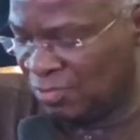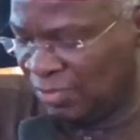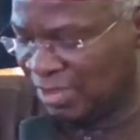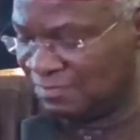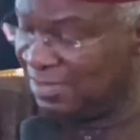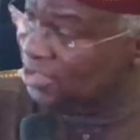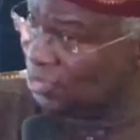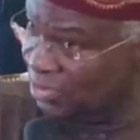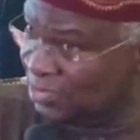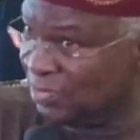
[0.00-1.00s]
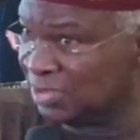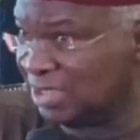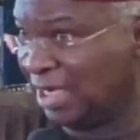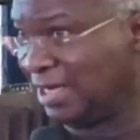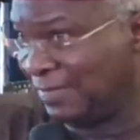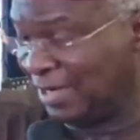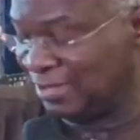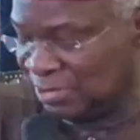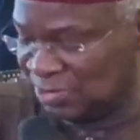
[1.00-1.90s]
with measured concern about the